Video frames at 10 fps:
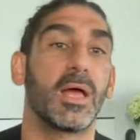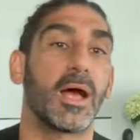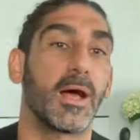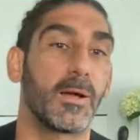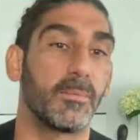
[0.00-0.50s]

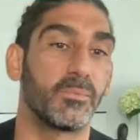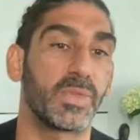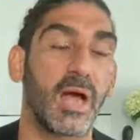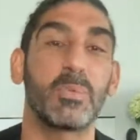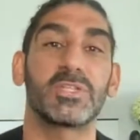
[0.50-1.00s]

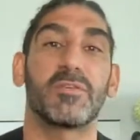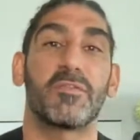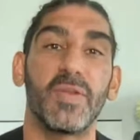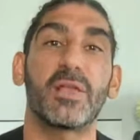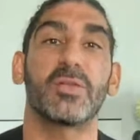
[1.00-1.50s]
how much of a
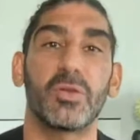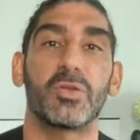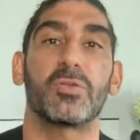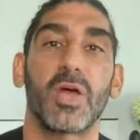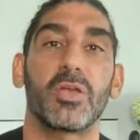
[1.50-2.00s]
failure
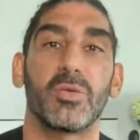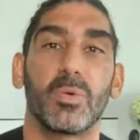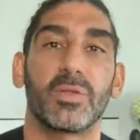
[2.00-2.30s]
you thought you were,